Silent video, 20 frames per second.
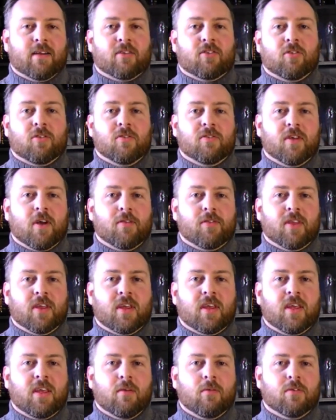it turns out that
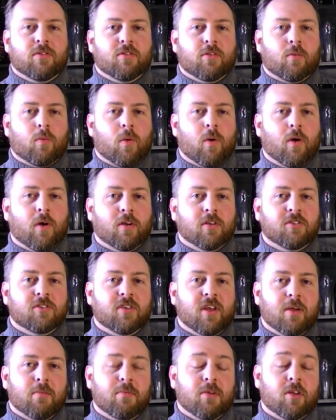he was a world
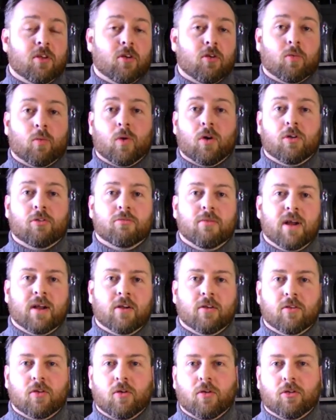champion or world
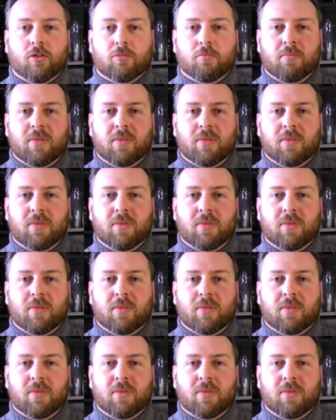record holder